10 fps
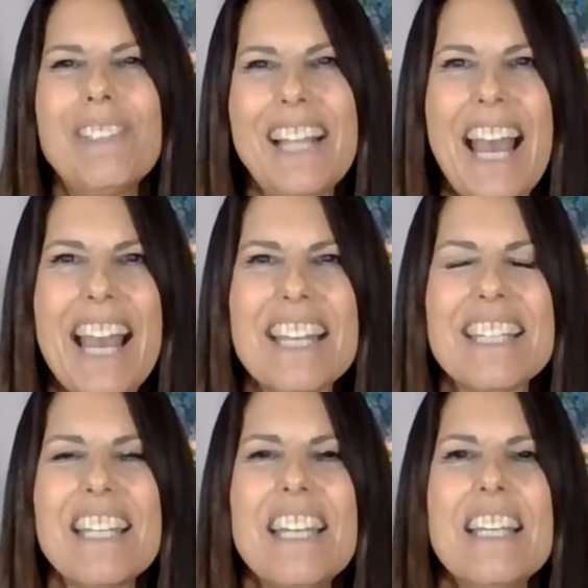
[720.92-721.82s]

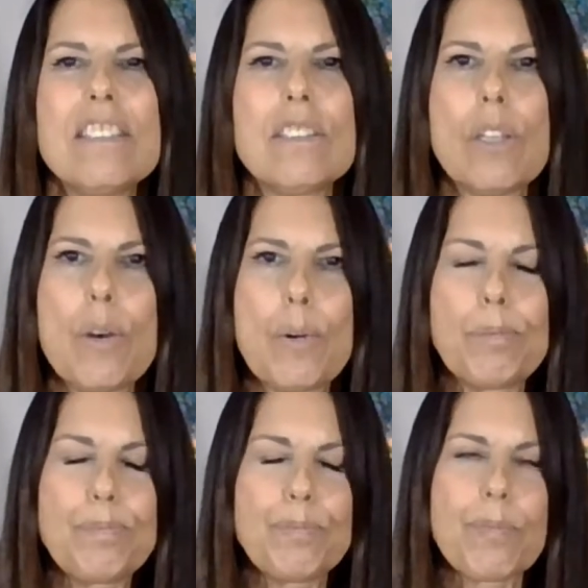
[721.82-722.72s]
that.
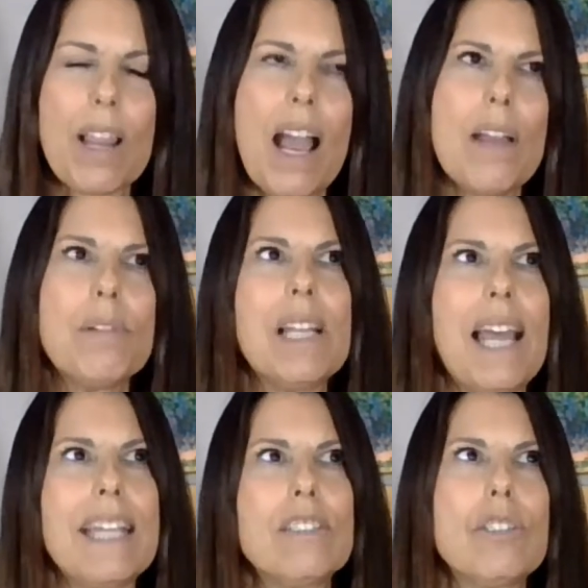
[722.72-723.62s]
So I would
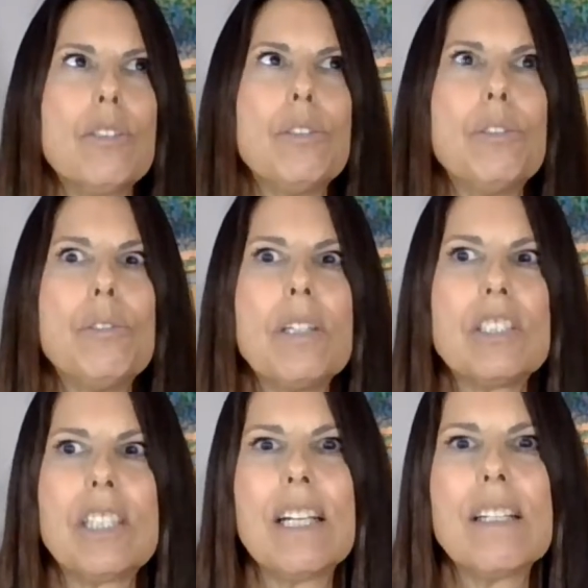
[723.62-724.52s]
like to
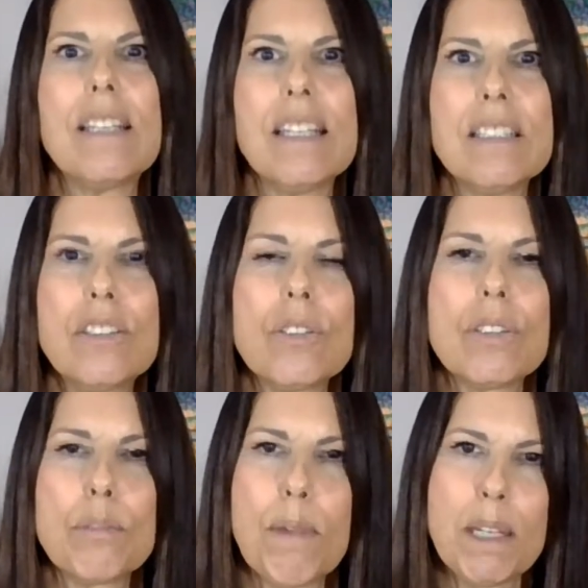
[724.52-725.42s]
share this to
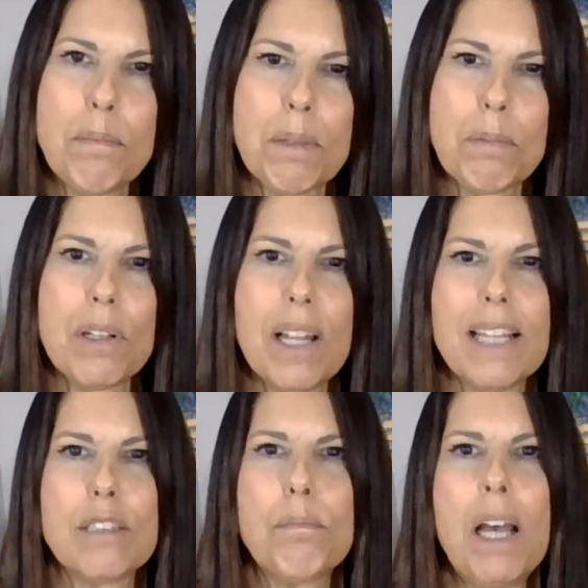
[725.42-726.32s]
as many people
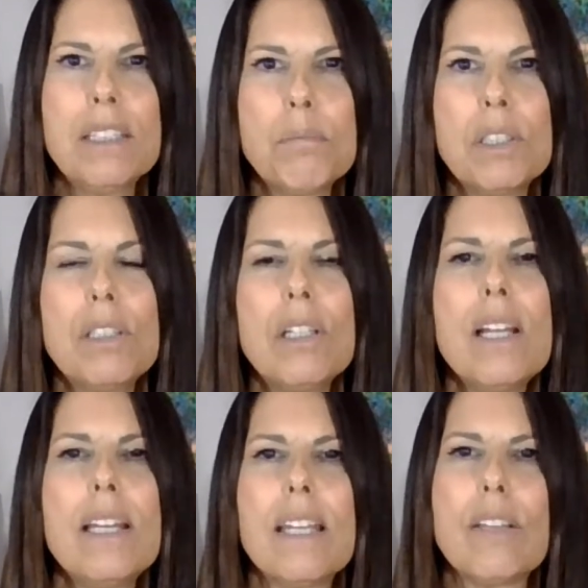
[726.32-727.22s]
as possible
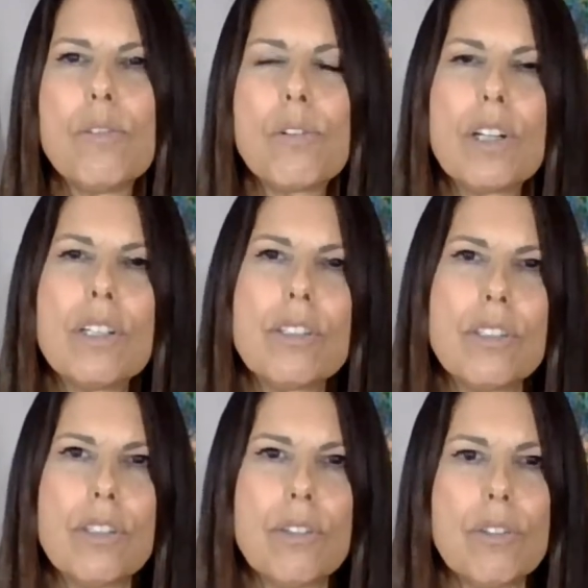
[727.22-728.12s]
in order
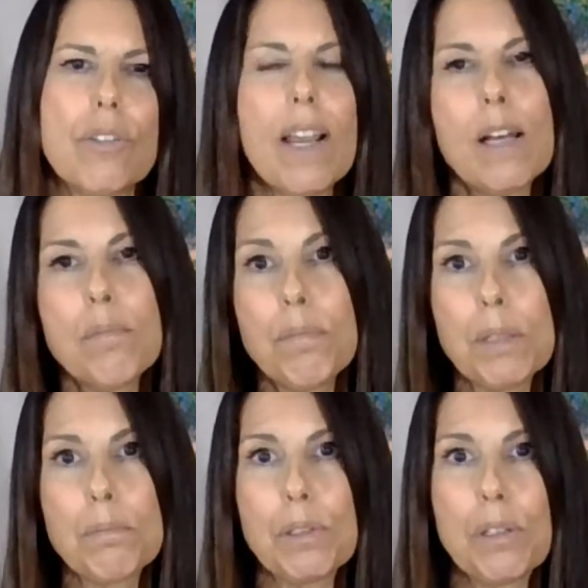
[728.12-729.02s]
to help
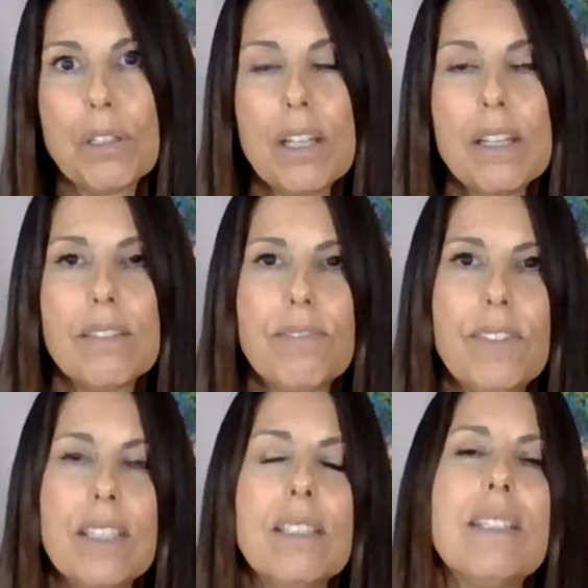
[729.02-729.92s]
people
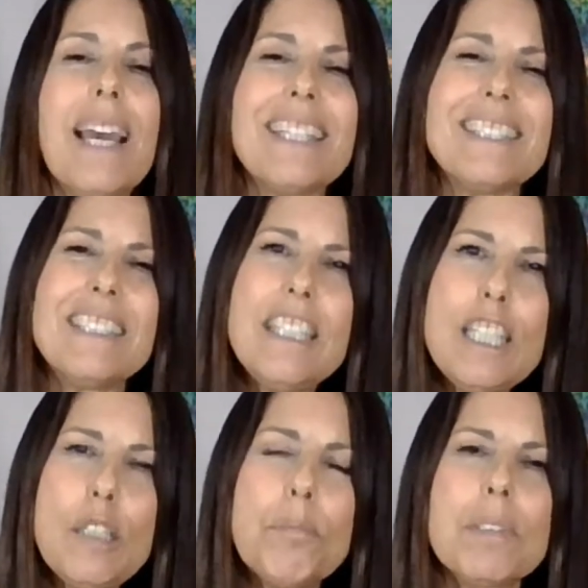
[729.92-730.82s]
feel that
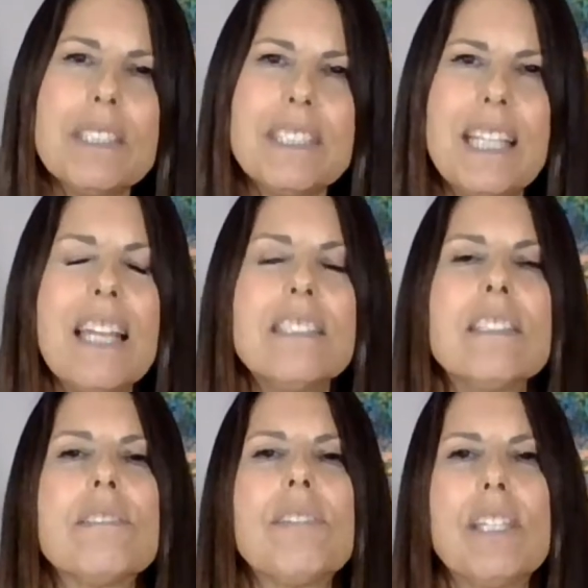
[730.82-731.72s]
deep sense
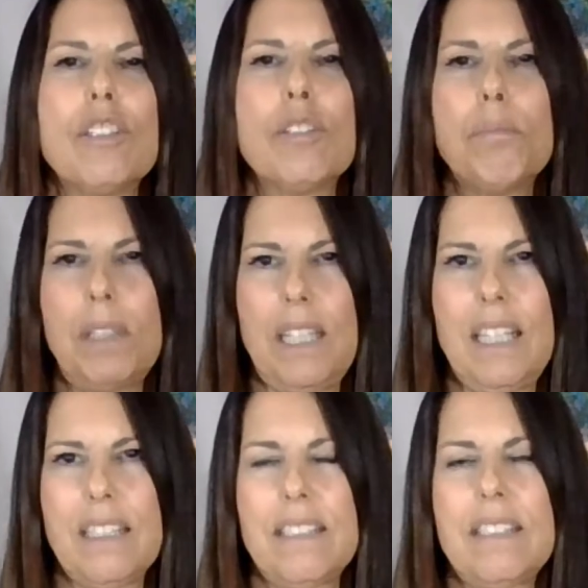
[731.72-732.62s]
of inner
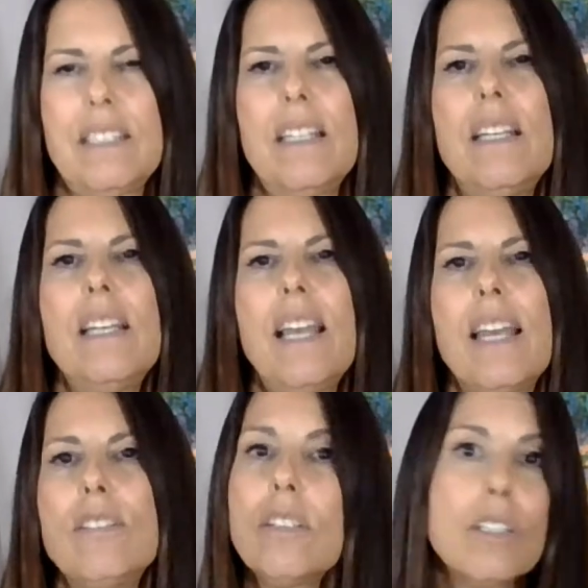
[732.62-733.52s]
peace.
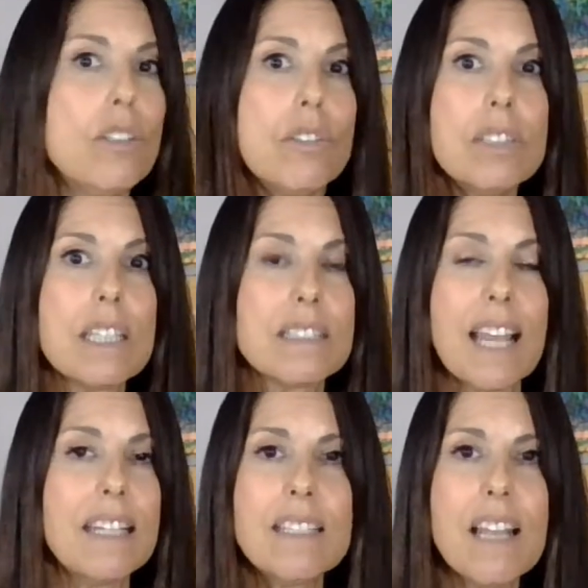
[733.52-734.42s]
And you can use this
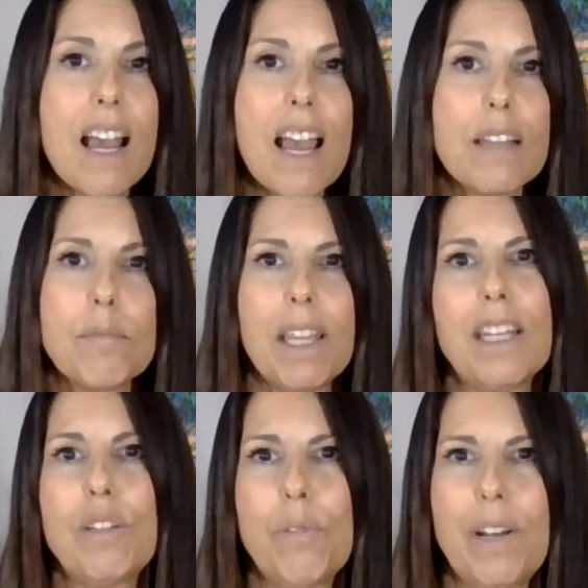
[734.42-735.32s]
anytime,
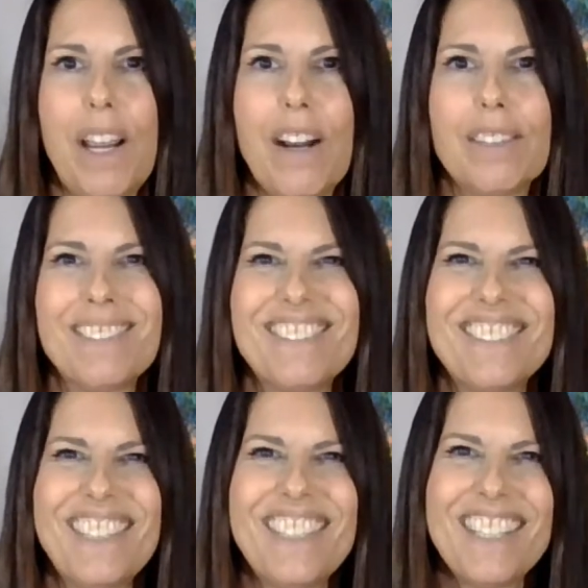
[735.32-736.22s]
anywhere.
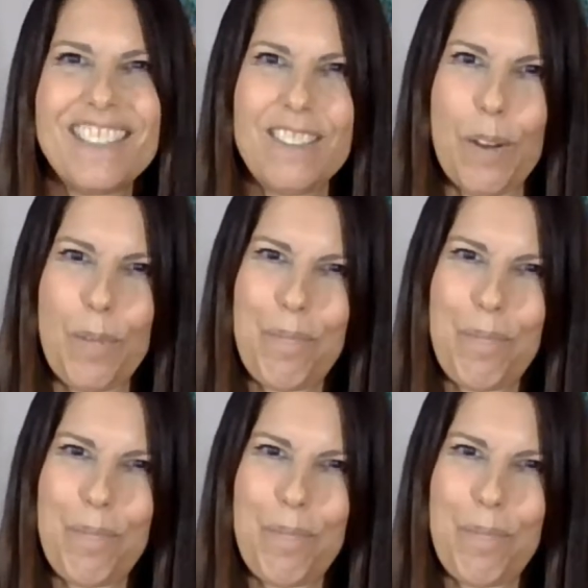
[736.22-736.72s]
So,